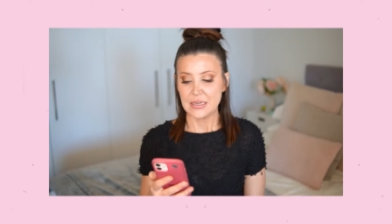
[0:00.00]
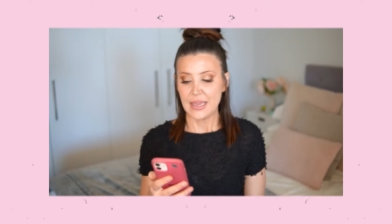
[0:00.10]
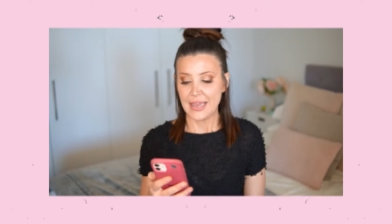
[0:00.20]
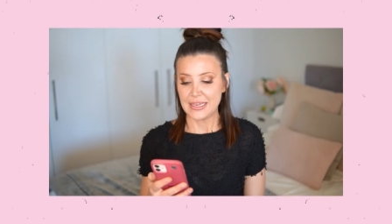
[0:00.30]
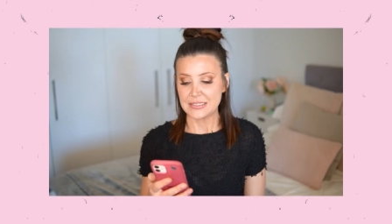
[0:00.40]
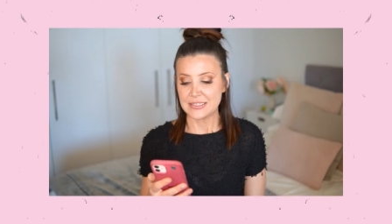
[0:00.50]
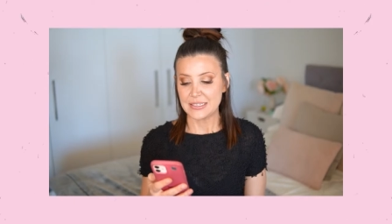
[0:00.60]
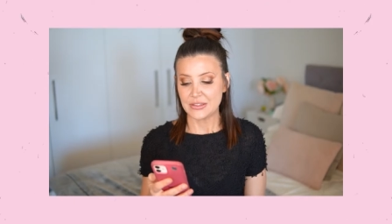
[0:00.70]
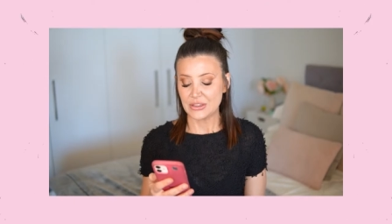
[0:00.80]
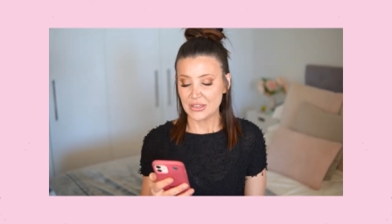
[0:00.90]
And
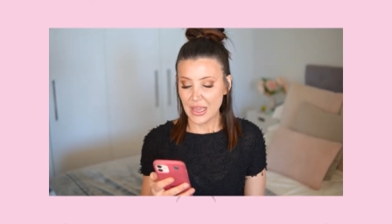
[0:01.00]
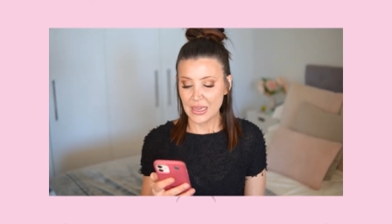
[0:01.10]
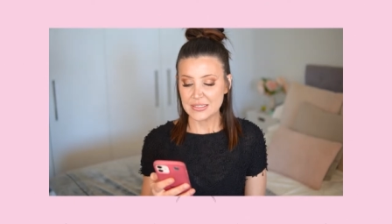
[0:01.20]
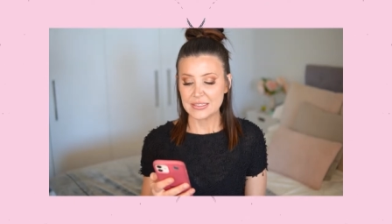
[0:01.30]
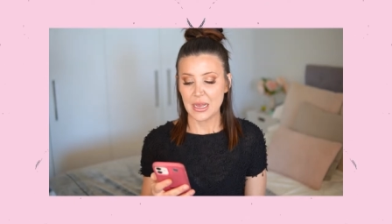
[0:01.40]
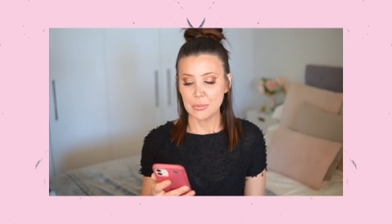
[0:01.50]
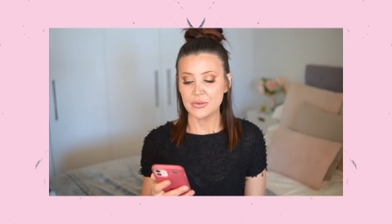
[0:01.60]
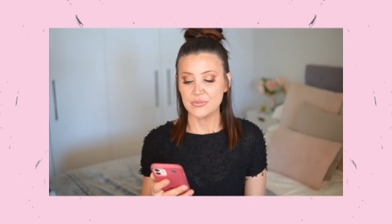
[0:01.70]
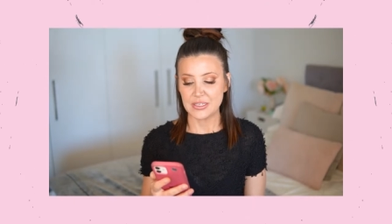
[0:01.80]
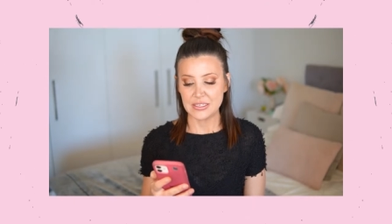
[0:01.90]
in the last couple
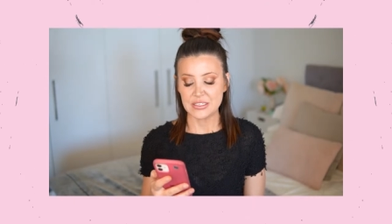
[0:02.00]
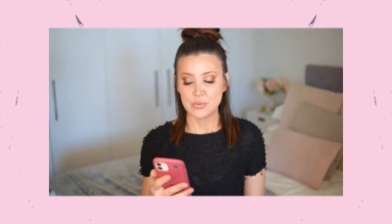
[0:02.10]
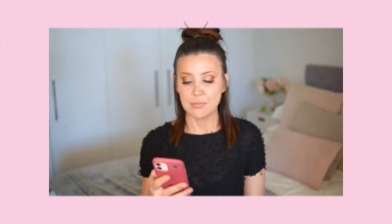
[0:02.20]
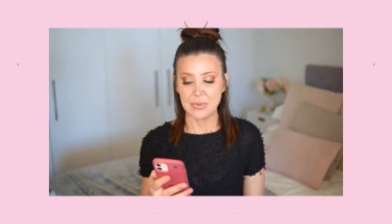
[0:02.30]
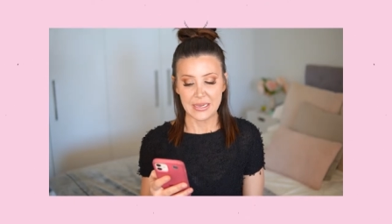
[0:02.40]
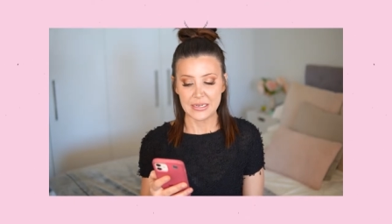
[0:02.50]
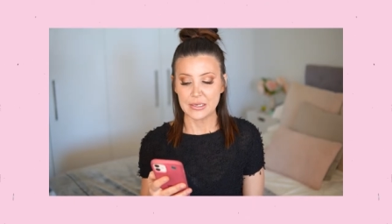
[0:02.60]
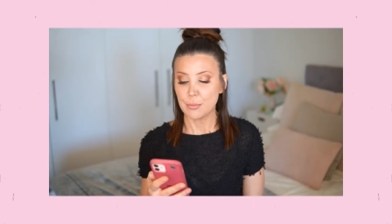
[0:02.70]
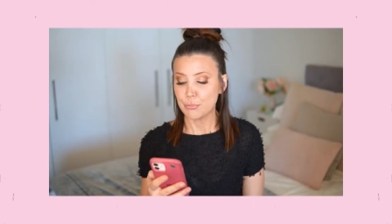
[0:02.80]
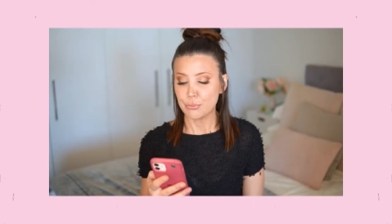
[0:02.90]
of years, we've been
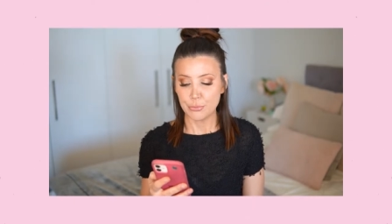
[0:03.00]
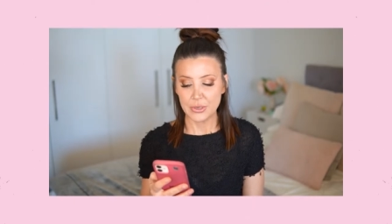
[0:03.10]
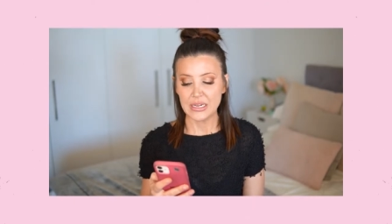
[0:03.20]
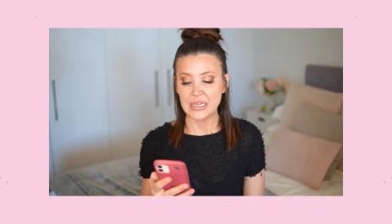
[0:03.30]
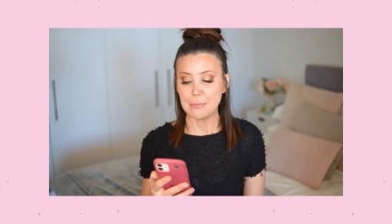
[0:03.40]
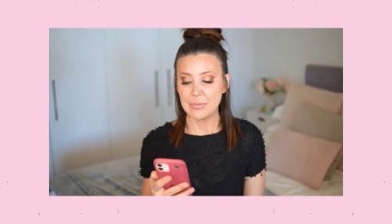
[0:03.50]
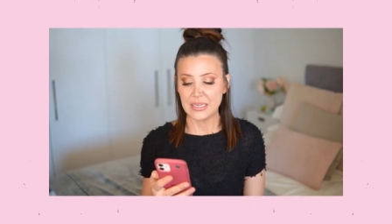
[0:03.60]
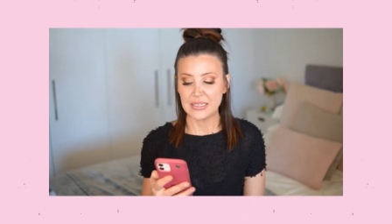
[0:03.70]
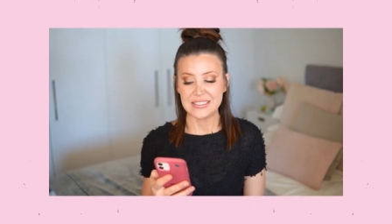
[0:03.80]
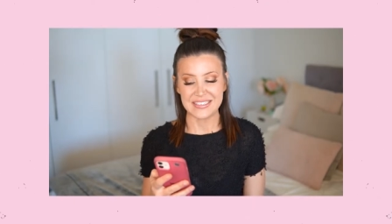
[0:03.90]
in a pretty
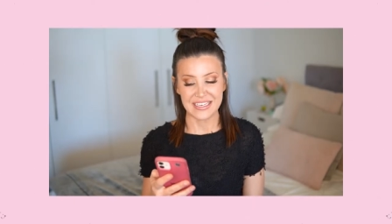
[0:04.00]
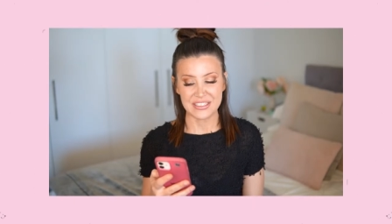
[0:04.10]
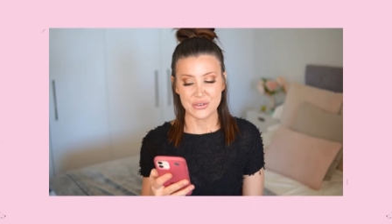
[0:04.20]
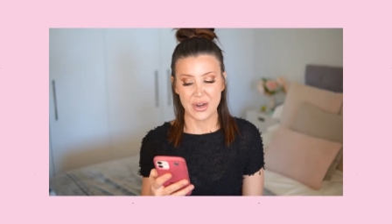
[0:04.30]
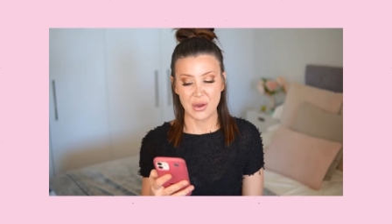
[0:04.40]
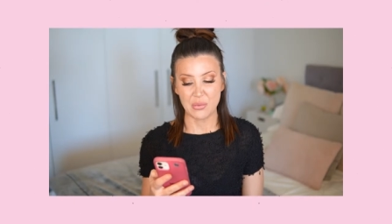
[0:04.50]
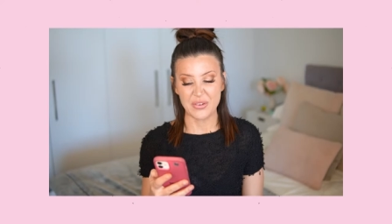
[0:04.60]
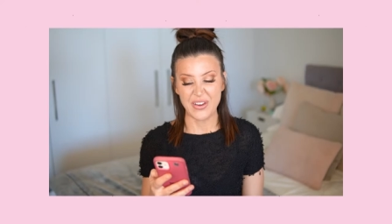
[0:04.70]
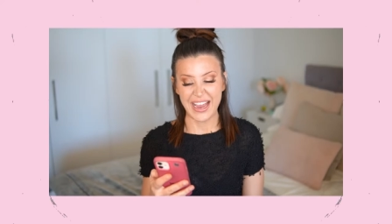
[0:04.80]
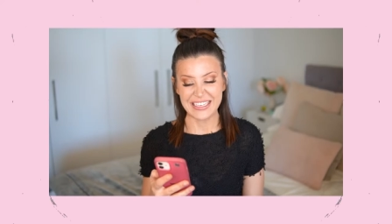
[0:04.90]
big sex drought.
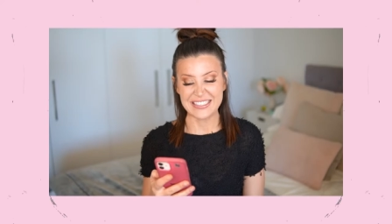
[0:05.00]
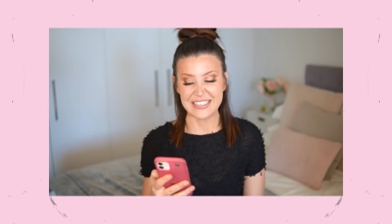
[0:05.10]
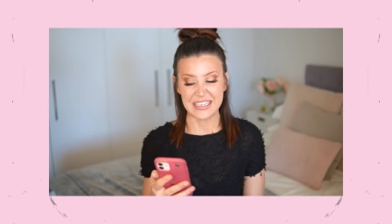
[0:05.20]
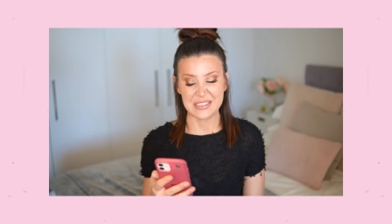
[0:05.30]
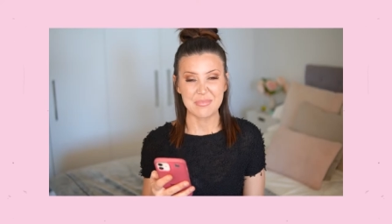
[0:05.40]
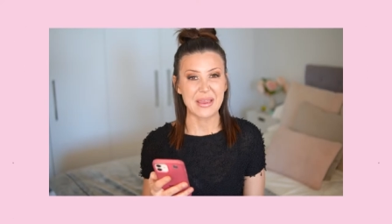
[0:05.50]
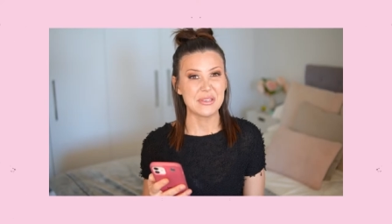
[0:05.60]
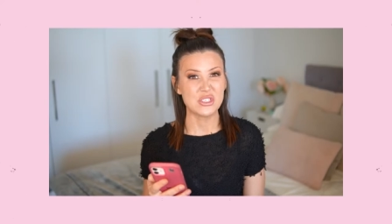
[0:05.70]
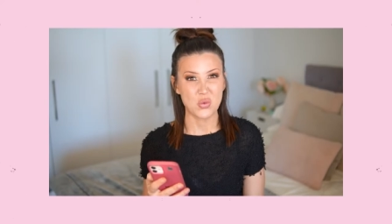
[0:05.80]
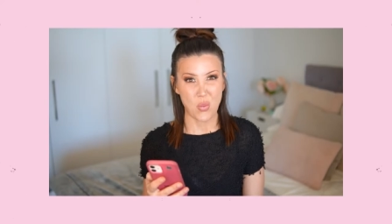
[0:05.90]
We've had sex
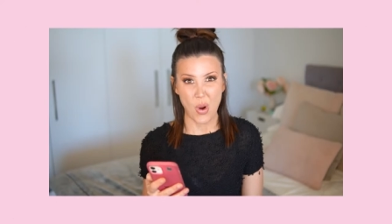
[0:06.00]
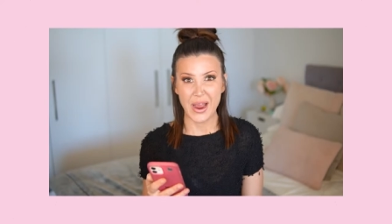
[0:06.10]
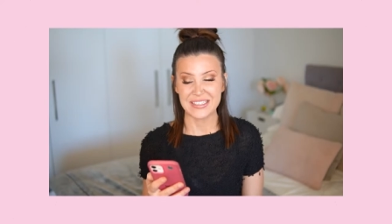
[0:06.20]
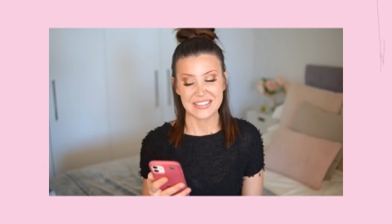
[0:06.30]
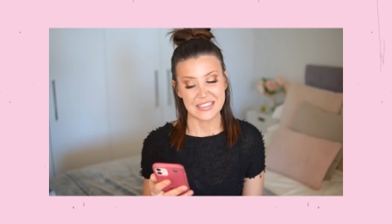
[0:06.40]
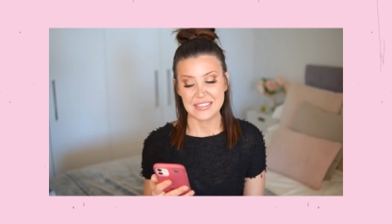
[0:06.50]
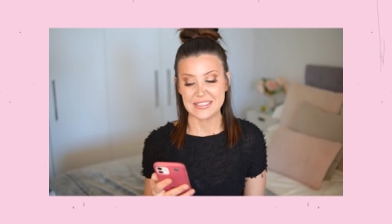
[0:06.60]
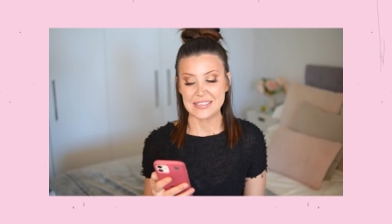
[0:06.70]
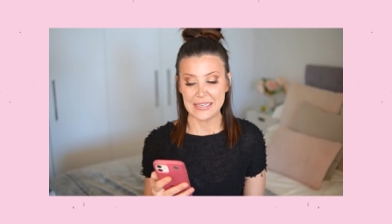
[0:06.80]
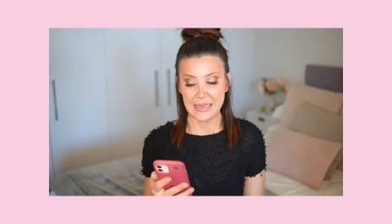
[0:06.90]
maybe twice
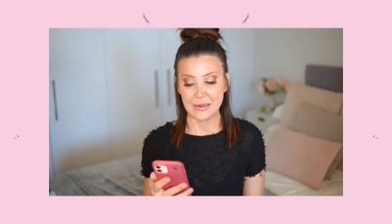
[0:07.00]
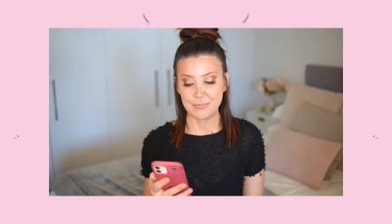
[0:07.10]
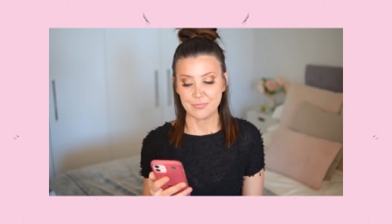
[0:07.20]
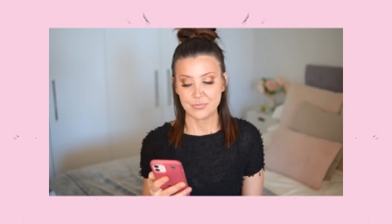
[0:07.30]
this year.